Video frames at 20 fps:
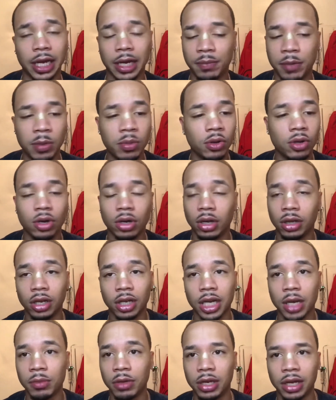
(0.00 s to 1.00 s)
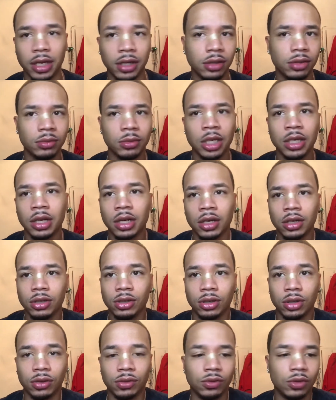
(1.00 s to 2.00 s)
People are gonna look at me like,
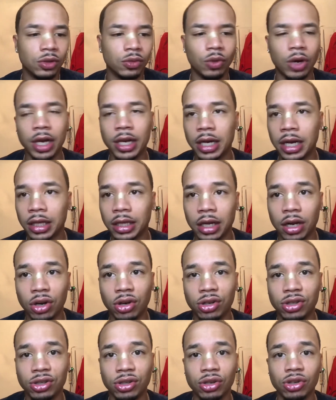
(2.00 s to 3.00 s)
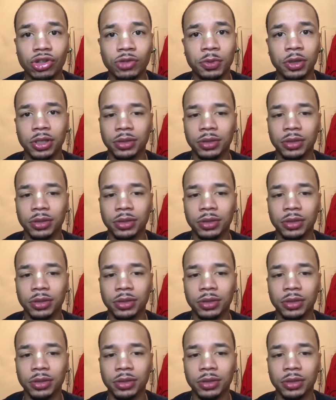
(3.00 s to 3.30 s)
why he got that on his nose, but